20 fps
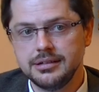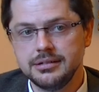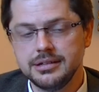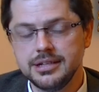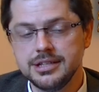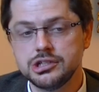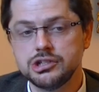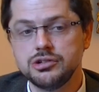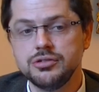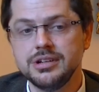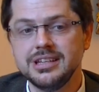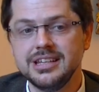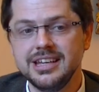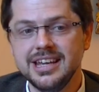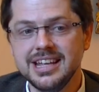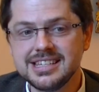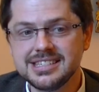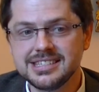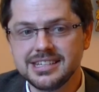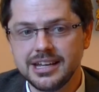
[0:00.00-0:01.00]
history
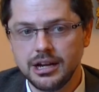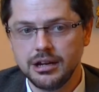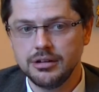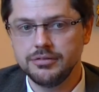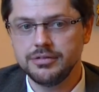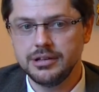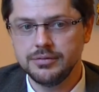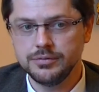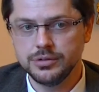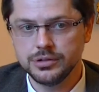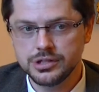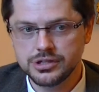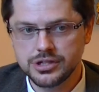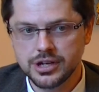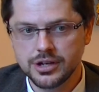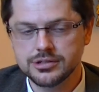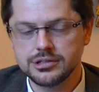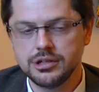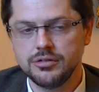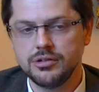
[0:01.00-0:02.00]
itself and for the
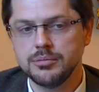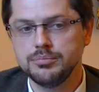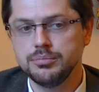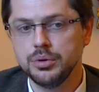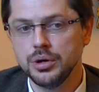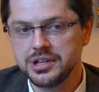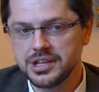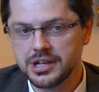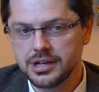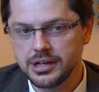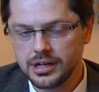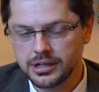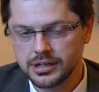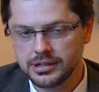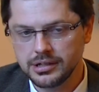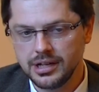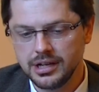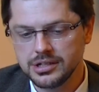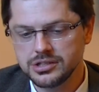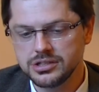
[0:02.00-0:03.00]
Czechoslovak political
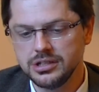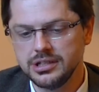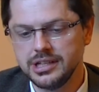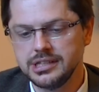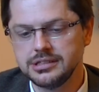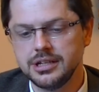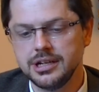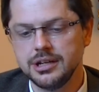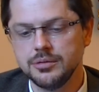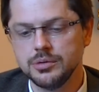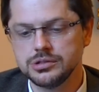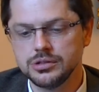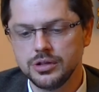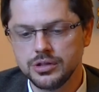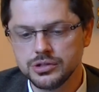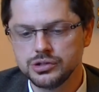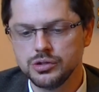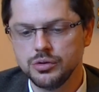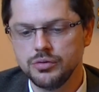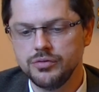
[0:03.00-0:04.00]
culture later, it was
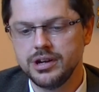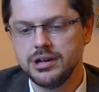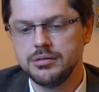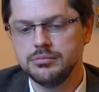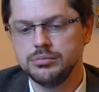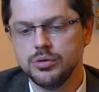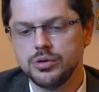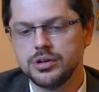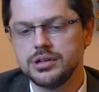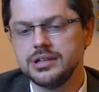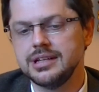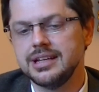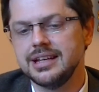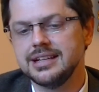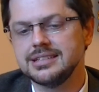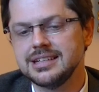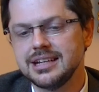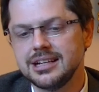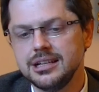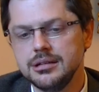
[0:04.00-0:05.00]
also very important,
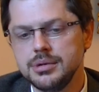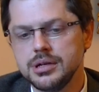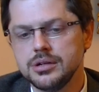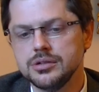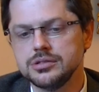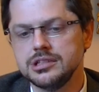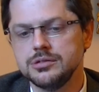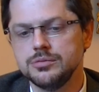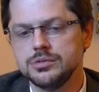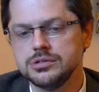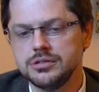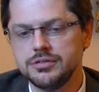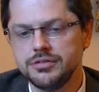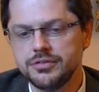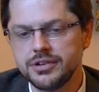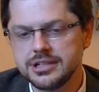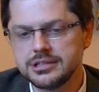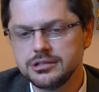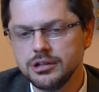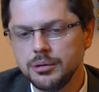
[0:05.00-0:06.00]
exactly because it was the
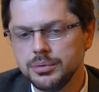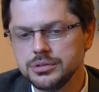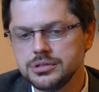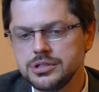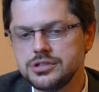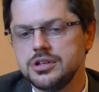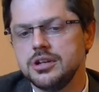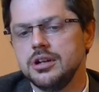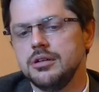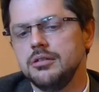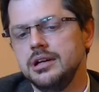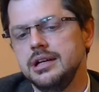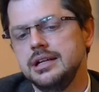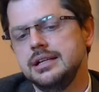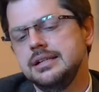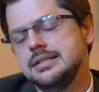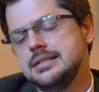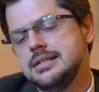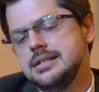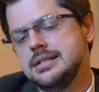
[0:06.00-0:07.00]
first oppositional
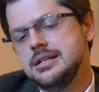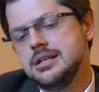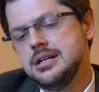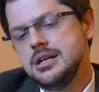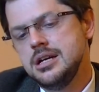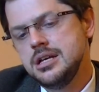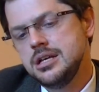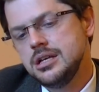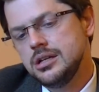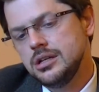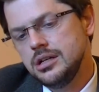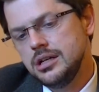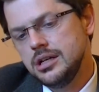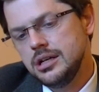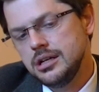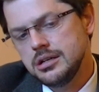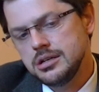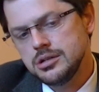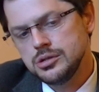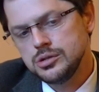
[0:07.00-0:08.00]

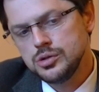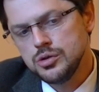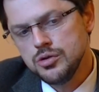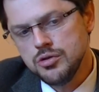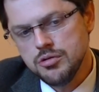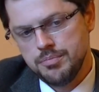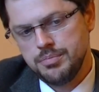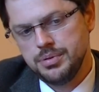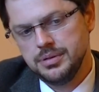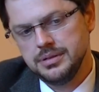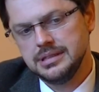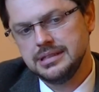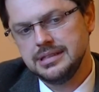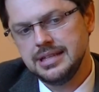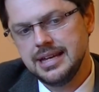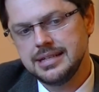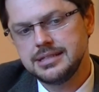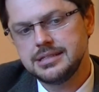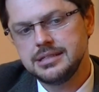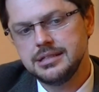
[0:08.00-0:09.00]
group
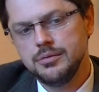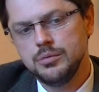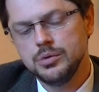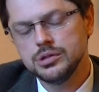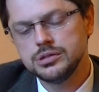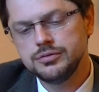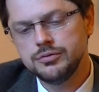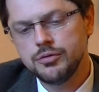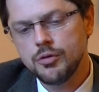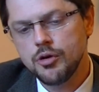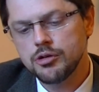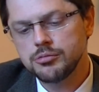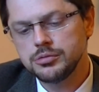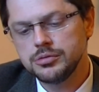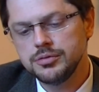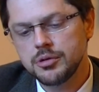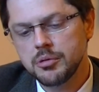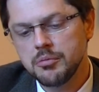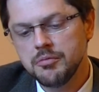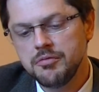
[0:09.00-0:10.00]
that was formed
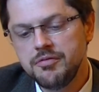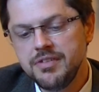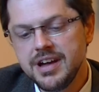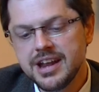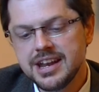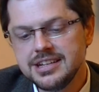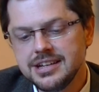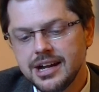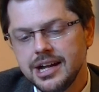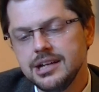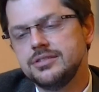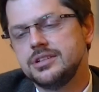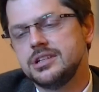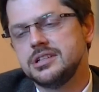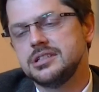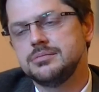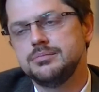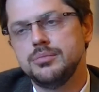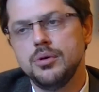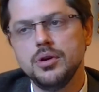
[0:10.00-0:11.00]
from very
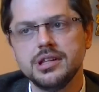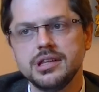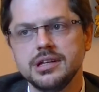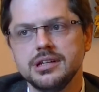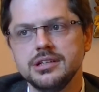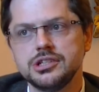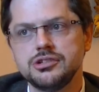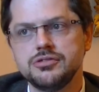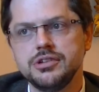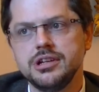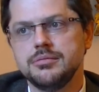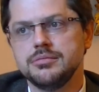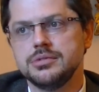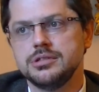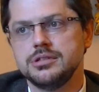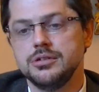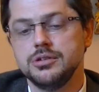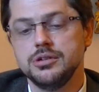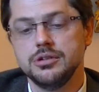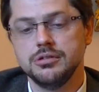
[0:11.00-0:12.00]
diverse political streams.
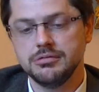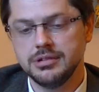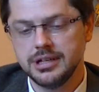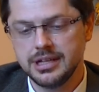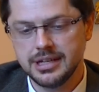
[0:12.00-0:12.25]
So you